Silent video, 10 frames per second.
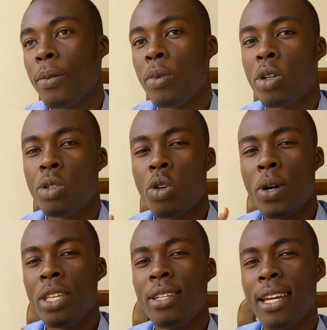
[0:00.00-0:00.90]
Because
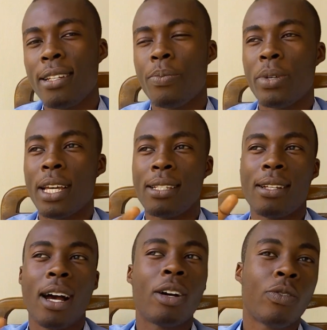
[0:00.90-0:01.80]
when you get the biggest
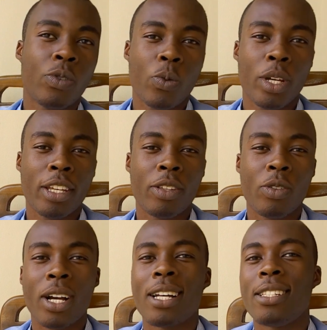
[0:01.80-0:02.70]
thing out of the way,
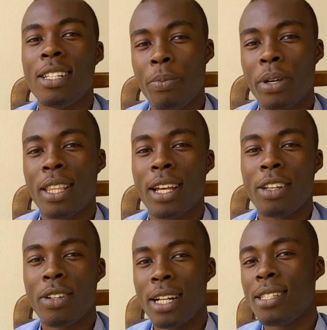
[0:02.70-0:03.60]
you can sleep better, you
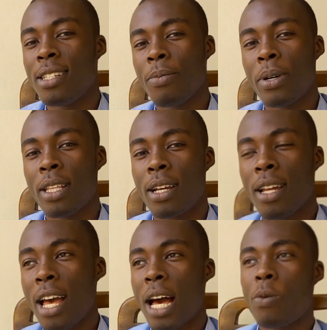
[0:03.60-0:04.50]
can think better.
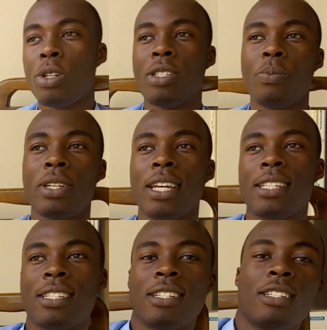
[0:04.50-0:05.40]
And what's the biggest
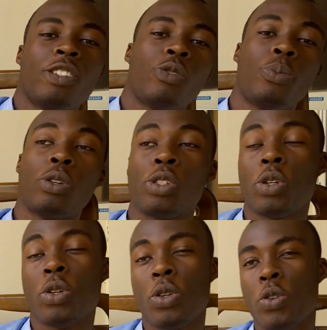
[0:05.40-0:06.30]
thing in this report?
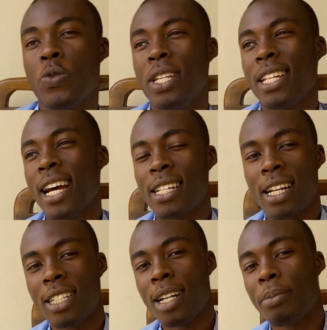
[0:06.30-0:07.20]
Really, that's
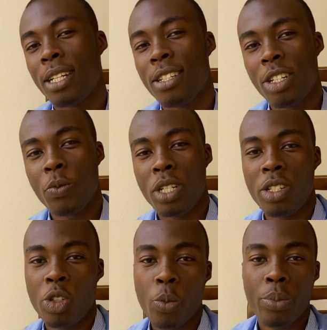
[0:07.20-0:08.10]
our chapter 3, which
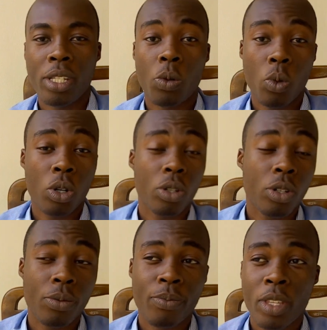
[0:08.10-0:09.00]
is your basic work done.